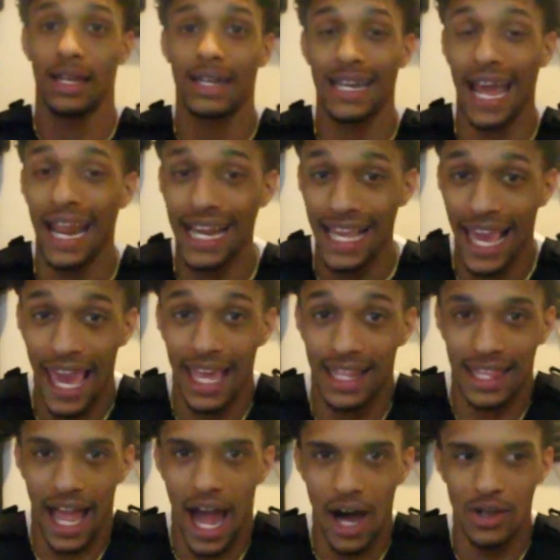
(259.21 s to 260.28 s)

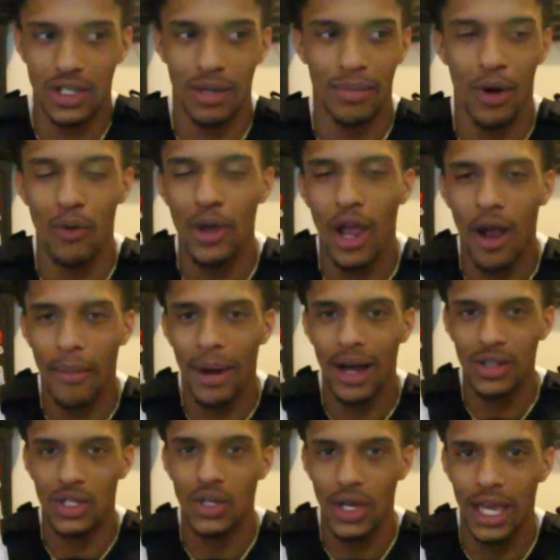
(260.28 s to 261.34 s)
98,000, bro. We are
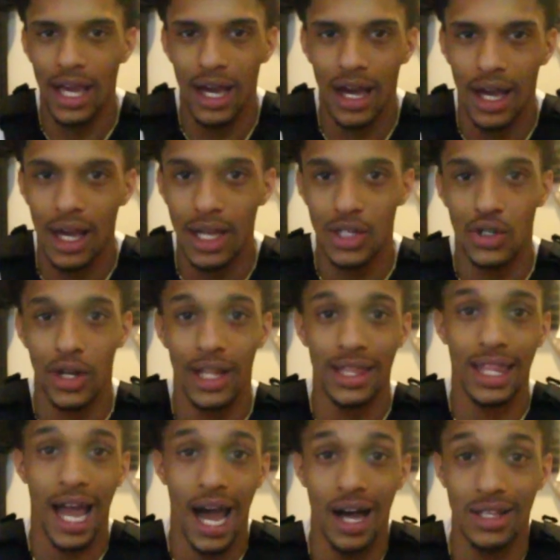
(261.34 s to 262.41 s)
about to hit
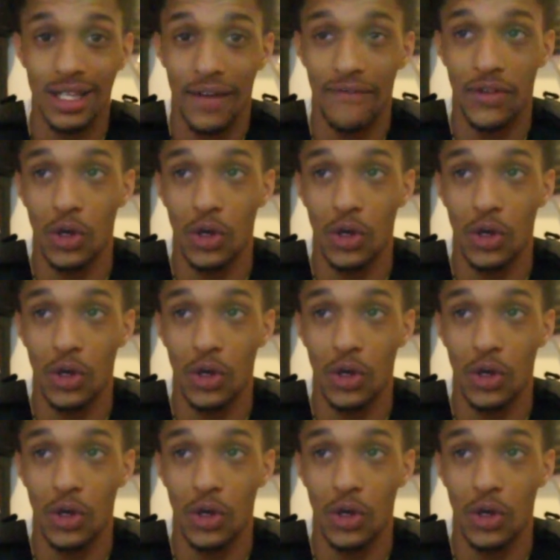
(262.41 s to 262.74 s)
100,000